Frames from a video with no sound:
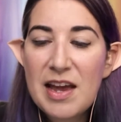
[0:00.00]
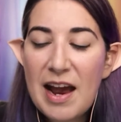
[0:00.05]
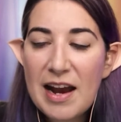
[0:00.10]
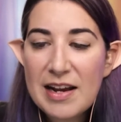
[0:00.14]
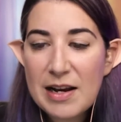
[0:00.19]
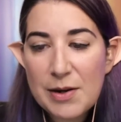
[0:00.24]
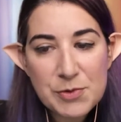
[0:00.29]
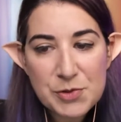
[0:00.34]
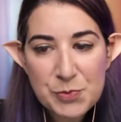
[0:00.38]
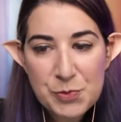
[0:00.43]

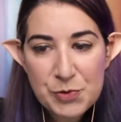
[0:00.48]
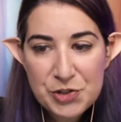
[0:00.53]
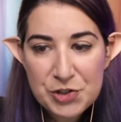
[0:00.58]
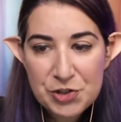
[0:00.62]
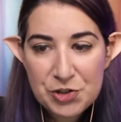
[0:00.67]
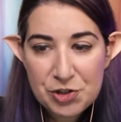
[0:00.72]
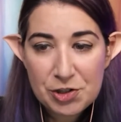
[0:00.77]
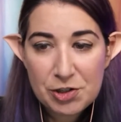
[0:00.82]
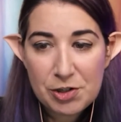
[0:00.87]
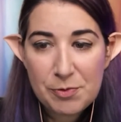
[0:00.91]
I'm supposed to
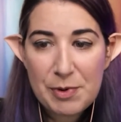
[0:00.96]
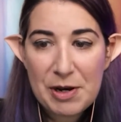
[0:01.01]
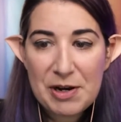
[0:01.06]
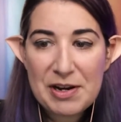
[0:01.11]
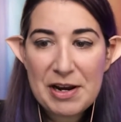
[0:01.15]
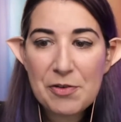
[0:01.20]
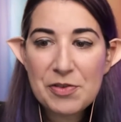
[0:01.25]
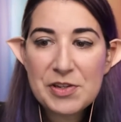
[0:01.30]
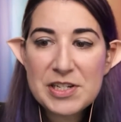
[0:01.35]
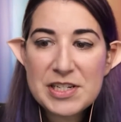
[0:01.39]
journal about
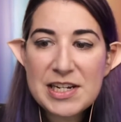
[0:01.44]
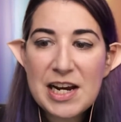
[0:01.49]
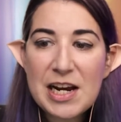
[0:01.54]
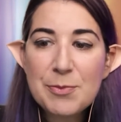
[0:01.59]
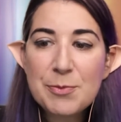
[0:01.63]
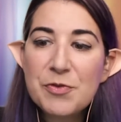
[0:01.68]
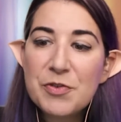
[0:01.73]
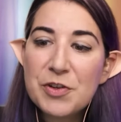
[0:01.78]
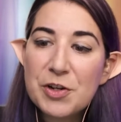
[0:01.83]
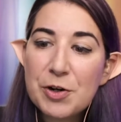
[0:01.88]
how this
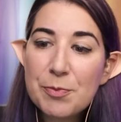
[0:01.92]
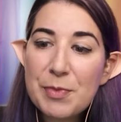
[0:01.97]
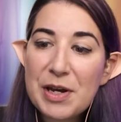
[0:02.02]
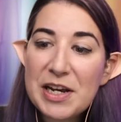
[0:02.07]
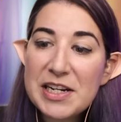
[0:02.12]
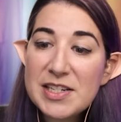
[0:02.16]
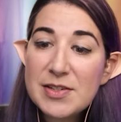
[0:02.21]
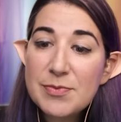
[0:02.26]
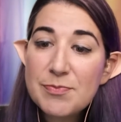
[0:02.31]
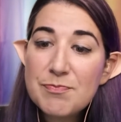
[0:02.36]
time of year
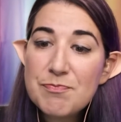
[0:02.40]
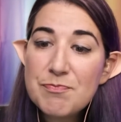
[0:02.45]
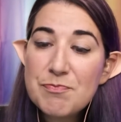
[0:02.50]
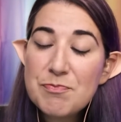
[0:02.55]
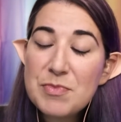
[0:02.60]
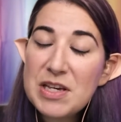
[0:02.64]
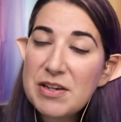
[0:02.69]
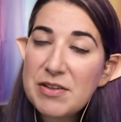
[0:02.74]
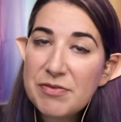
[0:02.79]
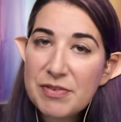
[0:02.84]
makes
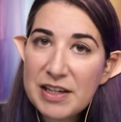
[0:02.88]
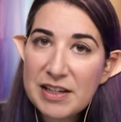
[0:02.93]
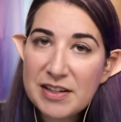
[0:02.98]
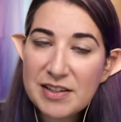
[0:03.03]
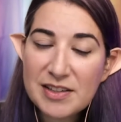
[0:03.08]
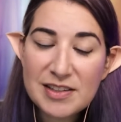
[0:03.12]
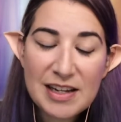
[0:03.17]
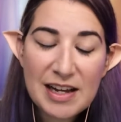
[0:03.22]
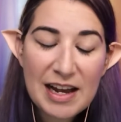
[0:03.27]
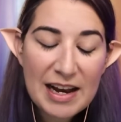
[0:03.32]
me
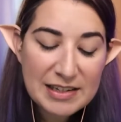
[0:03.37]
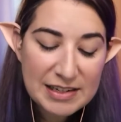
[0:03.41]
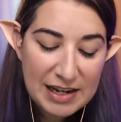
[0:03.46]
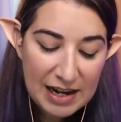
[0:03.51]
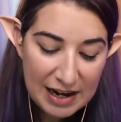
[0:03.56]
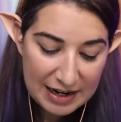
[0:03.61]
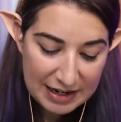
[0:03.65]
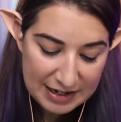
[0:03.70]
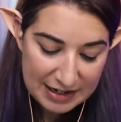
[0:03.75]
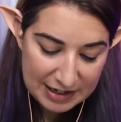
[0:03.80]
feel. And
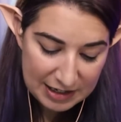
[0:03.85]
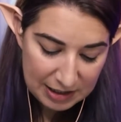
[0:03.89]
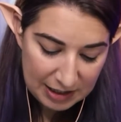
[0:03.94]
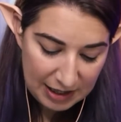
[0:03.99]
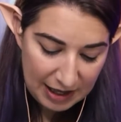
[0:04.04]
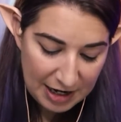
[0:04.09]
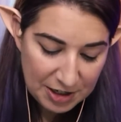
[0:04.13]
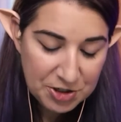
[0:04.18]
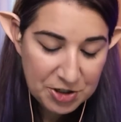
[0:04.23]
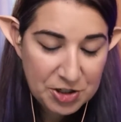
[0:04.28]
I
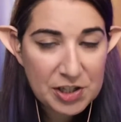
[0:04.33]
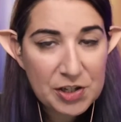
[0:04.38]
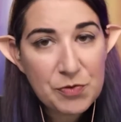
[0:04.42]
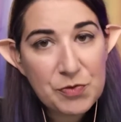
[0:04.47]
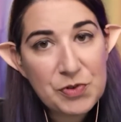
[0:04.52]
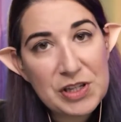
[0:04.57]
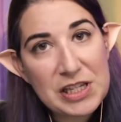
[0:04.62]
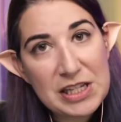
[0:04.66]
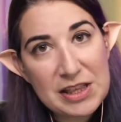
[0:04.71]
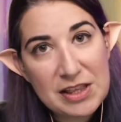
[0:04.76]
actually
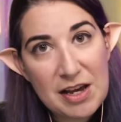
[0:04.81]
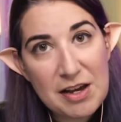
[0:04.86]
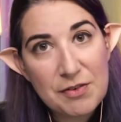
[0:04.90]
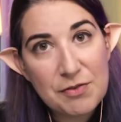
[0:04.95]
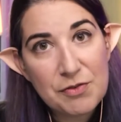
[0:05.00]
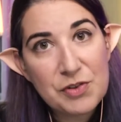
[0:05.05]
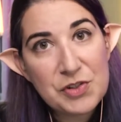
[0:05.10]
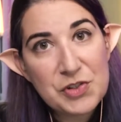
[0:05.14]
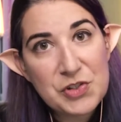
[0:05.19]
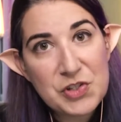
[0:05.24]
really love
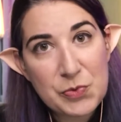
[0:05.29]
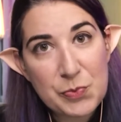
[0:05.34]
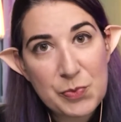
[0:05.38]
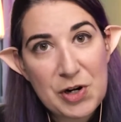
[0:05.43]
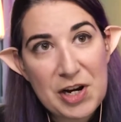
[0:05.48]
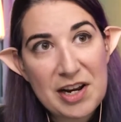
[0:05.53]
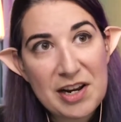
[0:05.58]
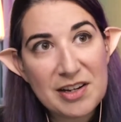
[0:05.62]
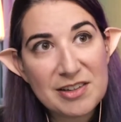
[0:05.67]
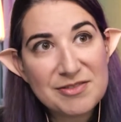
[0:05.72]

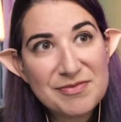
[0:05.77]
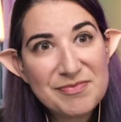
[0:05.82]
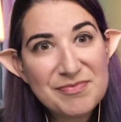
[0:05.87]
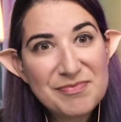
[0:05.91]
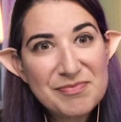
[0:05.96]
spring.